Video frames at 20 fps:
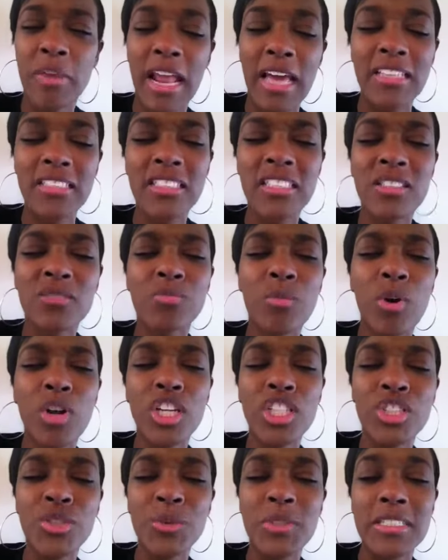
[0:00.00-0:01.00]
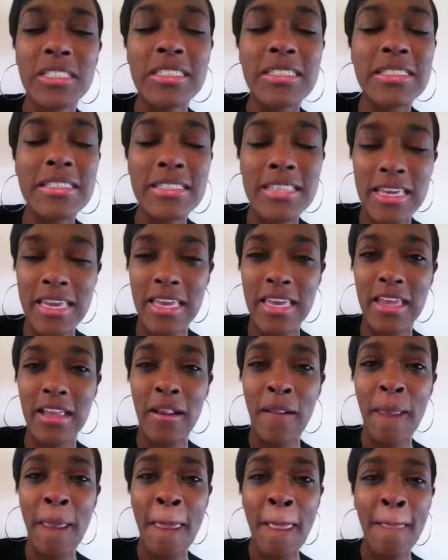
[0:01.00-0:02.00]
But I just wanted you to
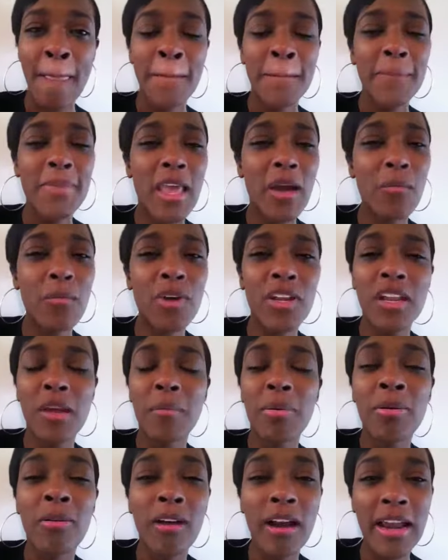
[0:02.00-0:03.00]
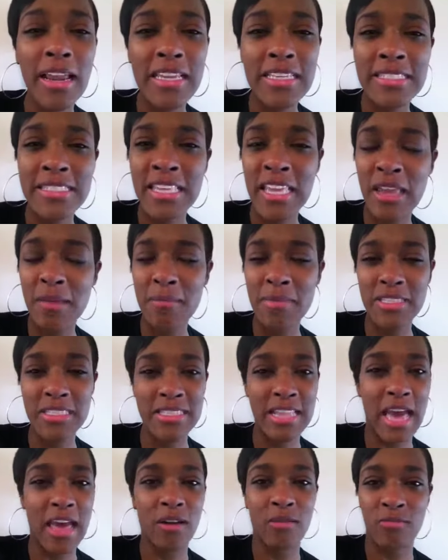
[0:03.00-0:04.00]
see that when the praise team is
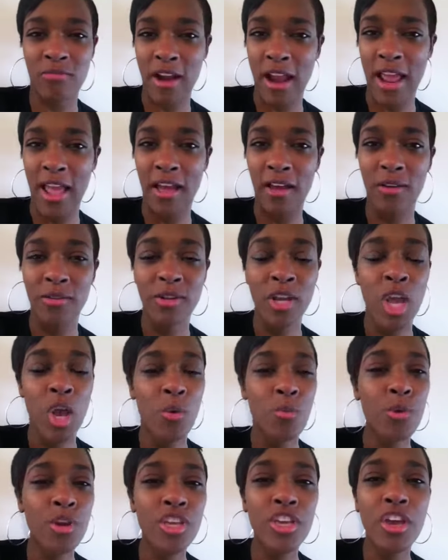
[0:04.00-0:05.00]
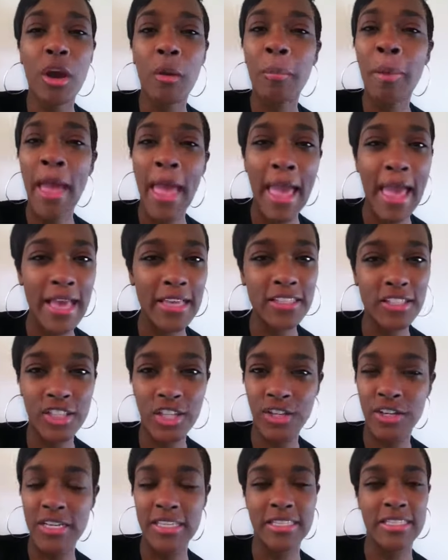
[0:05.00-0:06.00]
not around, when your
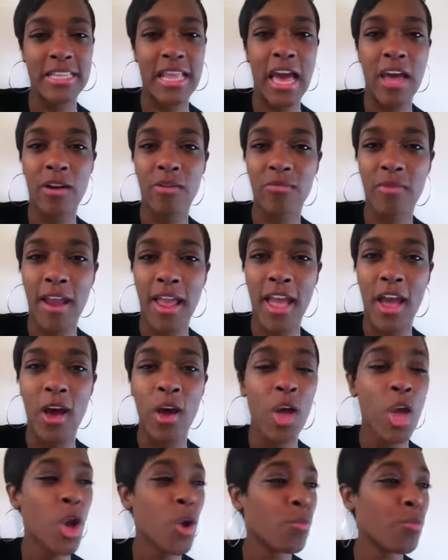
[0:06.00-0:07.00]
pastor is not around,